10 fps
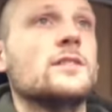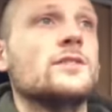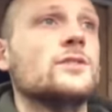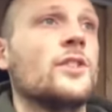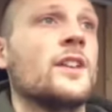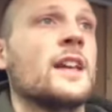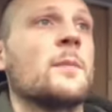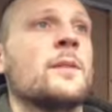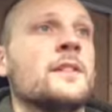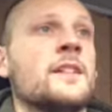Nothing
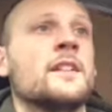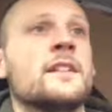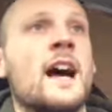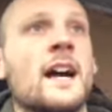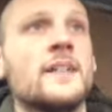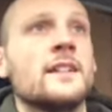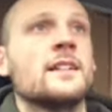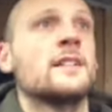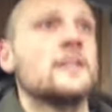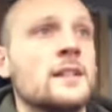happened in the night.
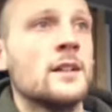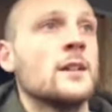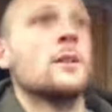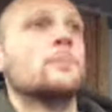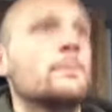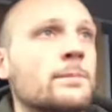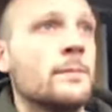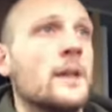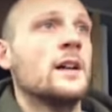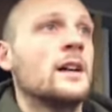
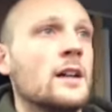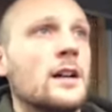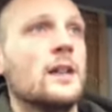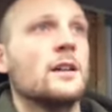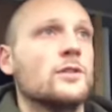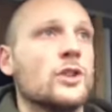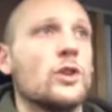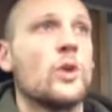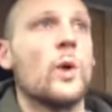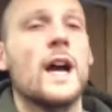Uh, it was all
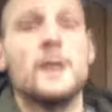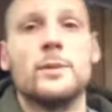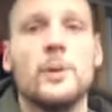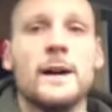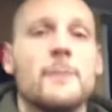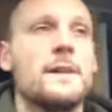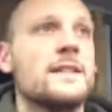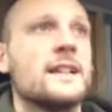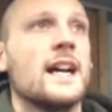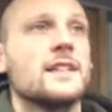quiet, but about
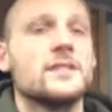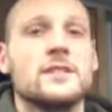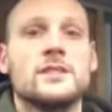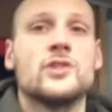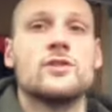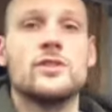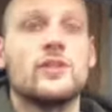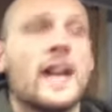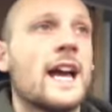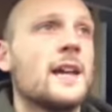midnight, drizzle
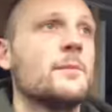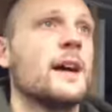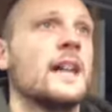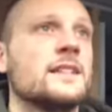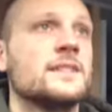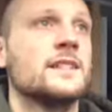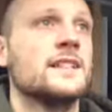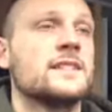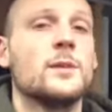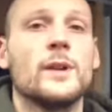came and
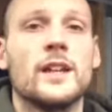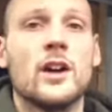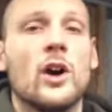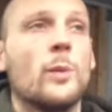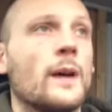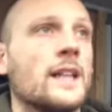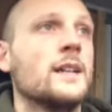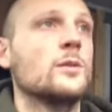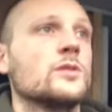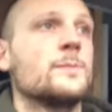of the wind got up and it
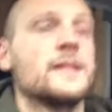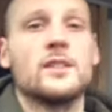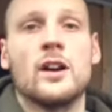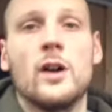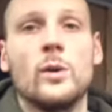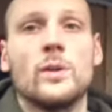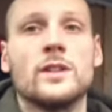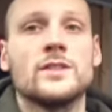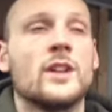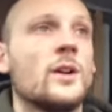was bitter cold
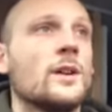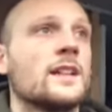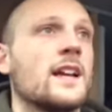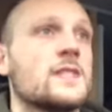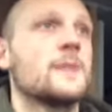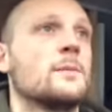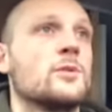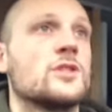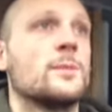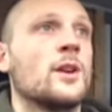so I didn't expect
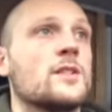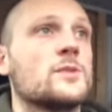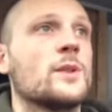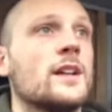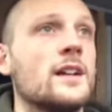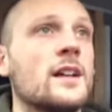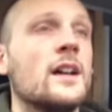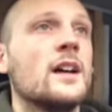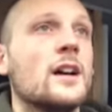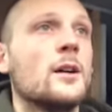much to be honest with
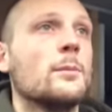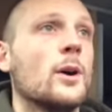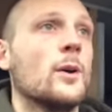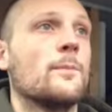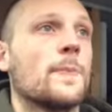you but